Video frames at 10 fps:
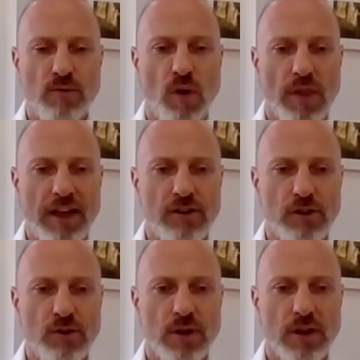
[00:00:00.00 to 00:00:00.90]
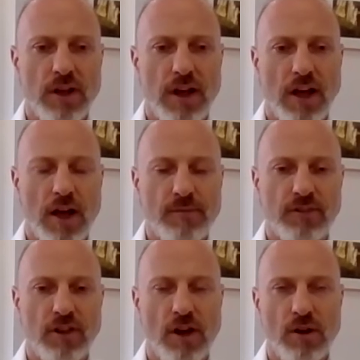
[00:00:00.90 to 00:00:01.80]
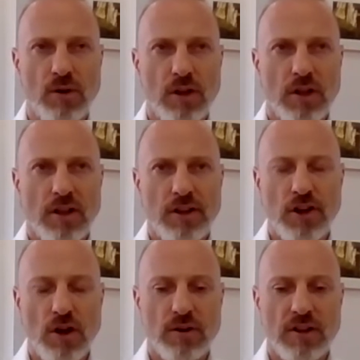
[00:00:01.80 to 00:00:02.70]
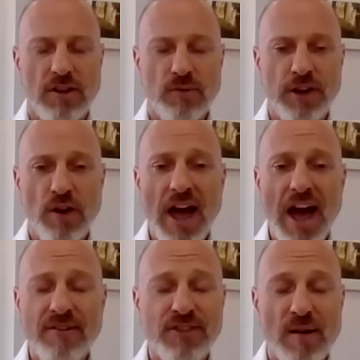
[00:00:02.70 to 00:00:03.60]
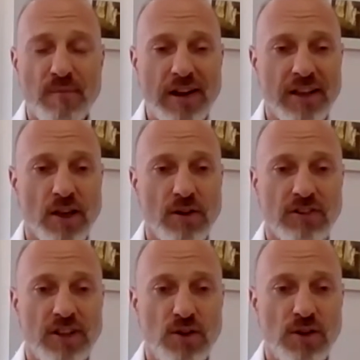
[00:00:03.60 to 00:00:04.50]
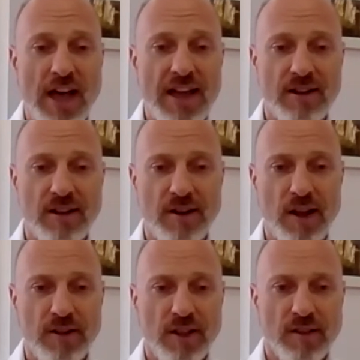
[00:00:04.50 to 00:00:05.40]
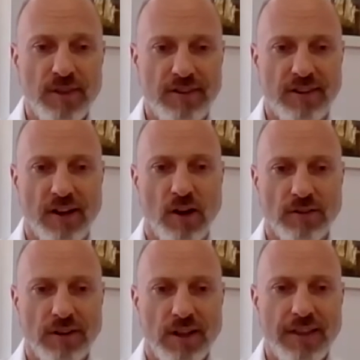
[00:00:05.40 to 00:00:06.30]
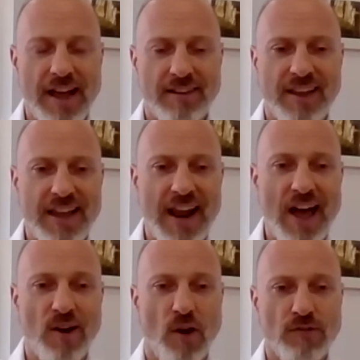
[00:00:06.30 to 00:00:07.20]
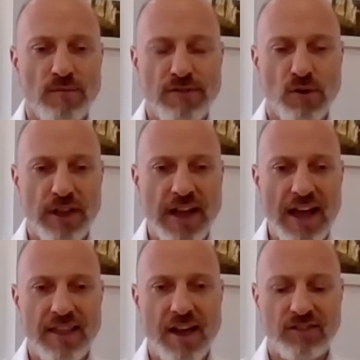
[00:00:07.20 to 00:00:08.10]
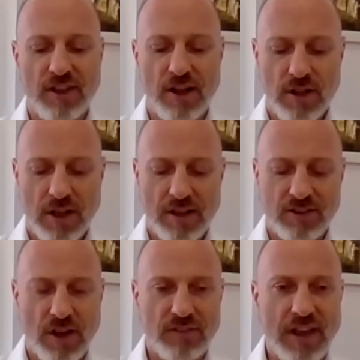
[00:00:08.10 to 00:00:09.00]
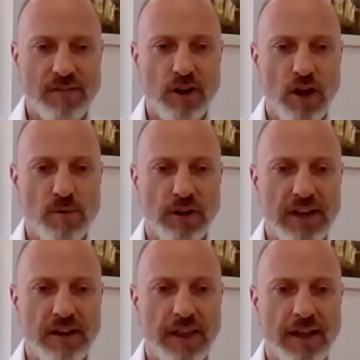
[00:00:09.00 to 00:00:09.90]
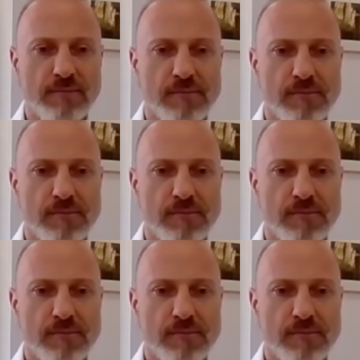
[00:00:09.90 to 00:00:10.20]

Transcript: in what they do. Um, yeah. So oh. don't, we don't have that many of those in the UK. You know, no, I know they get yeah. taken out often before you get there. So it's nice to have a global leader there.